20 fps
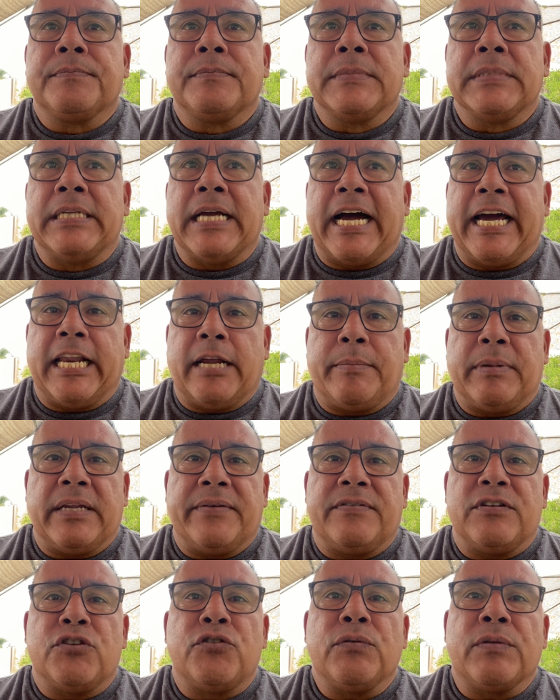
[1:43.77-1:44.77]
I believe,
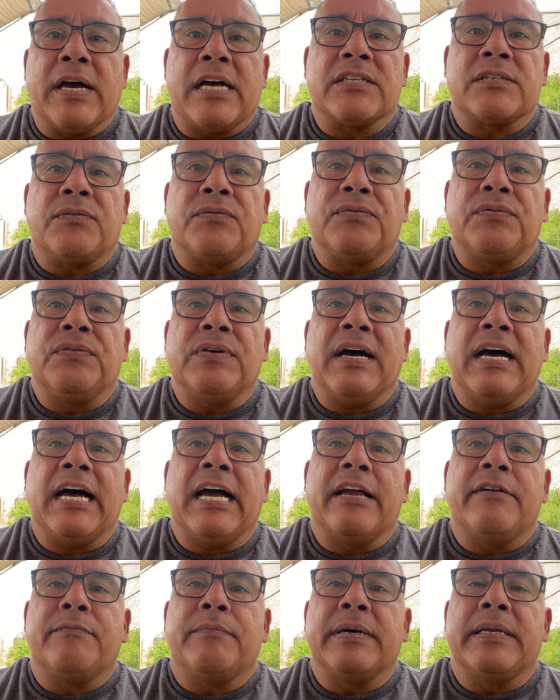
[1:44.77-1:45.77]
in
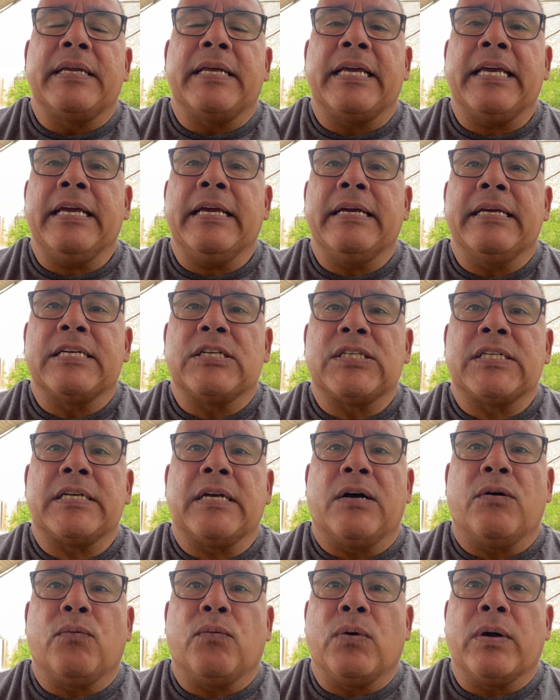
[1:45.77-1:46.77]
2005, but he is
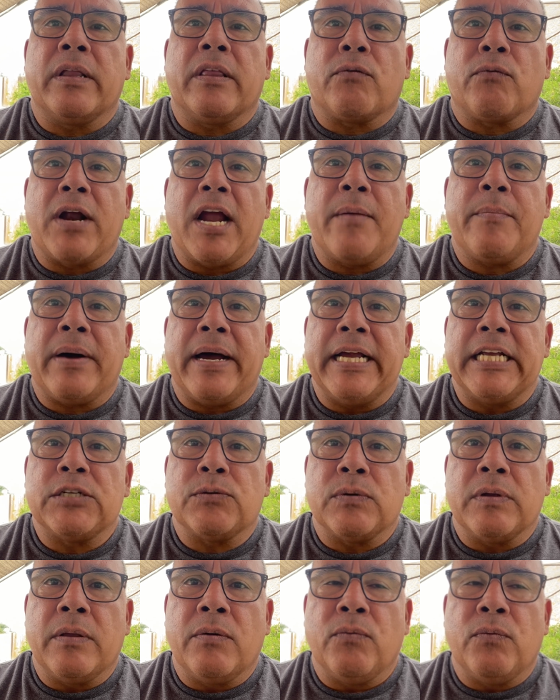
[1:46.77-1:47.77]
one of the rabbis,
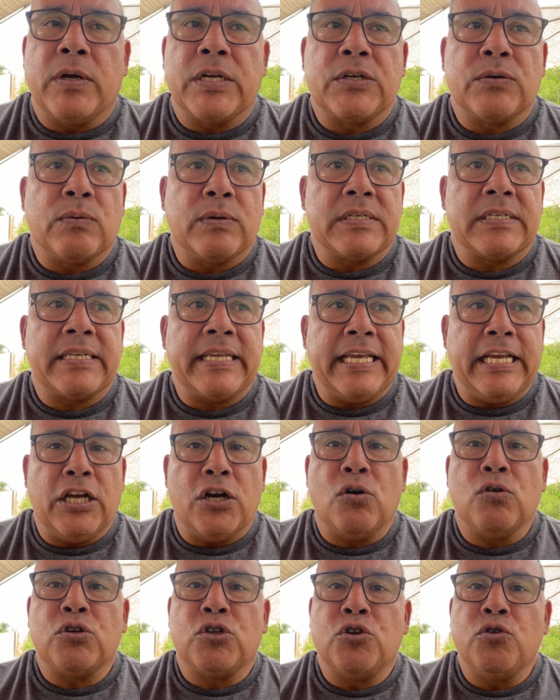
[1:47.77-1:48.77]
which was the
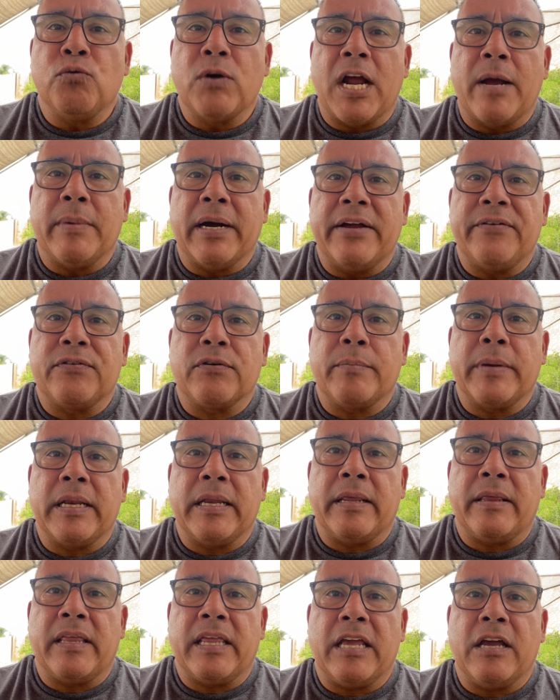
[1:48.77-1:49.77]
go-to rabbi for
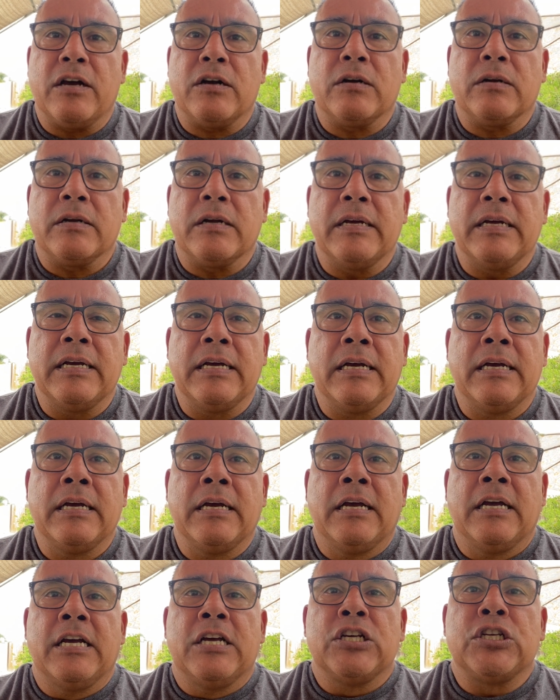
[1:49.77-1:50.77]
many of the young
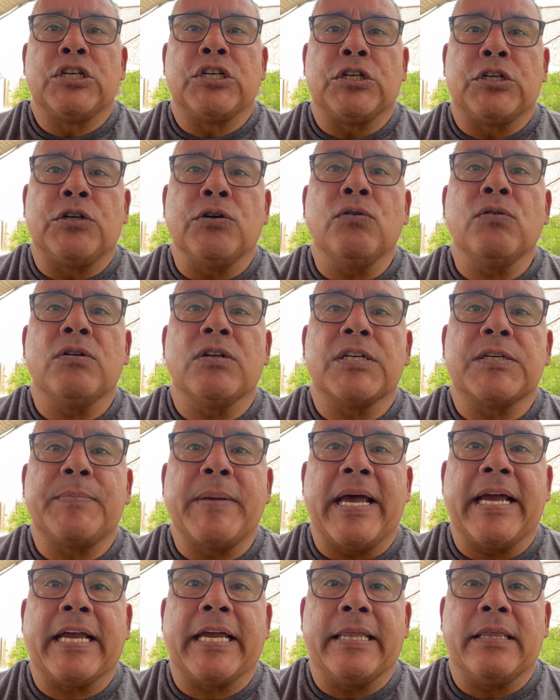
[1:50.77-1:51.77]
students
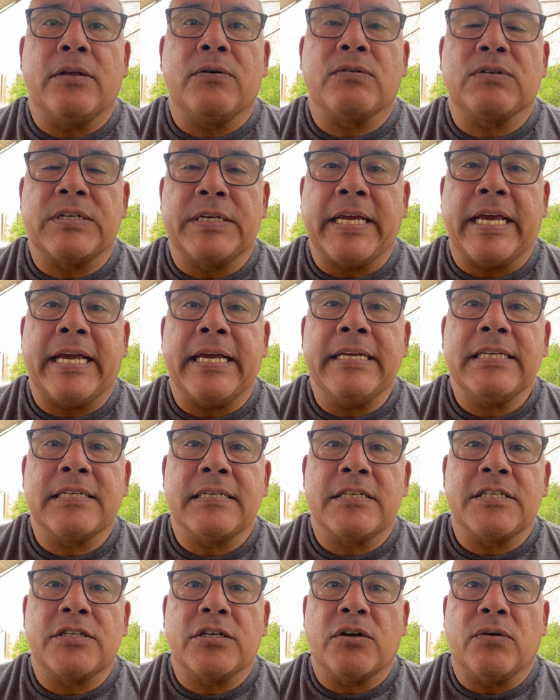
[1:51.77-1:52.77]
back in those days.
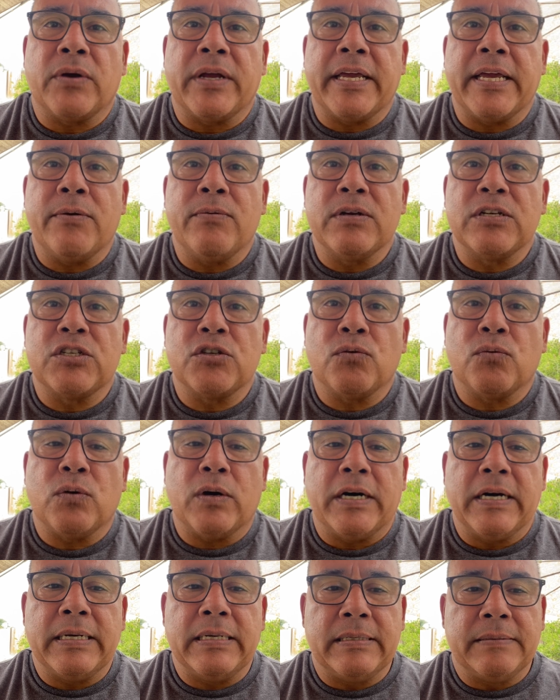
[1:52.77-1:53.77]
And so he was the
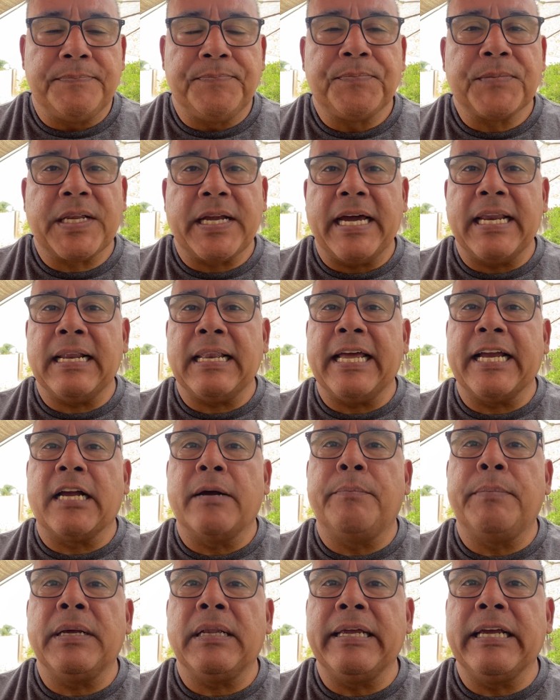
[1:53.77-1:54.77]
one, kind of like a
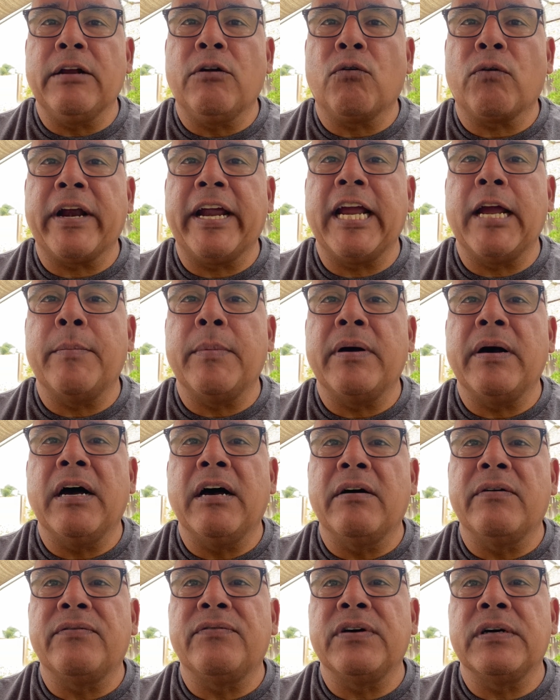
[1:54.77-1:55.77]
Billy Graham
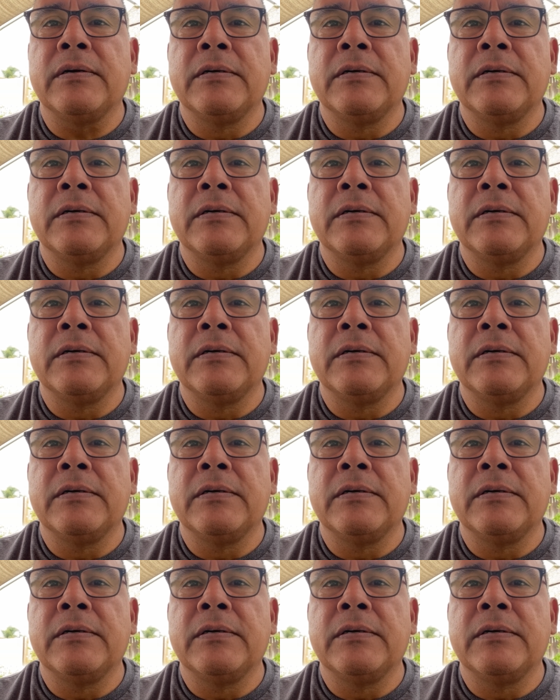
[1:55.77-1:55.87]
of